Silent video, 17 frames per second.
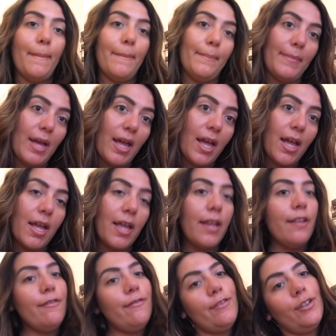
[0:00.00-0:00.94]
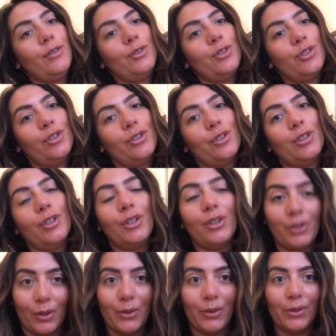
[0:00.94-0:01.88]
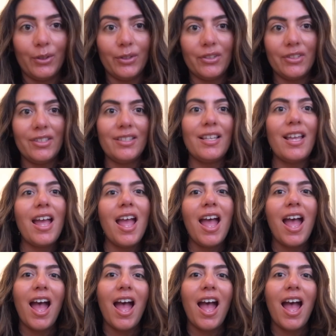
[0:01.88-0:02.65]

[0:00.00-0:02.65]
My future goals.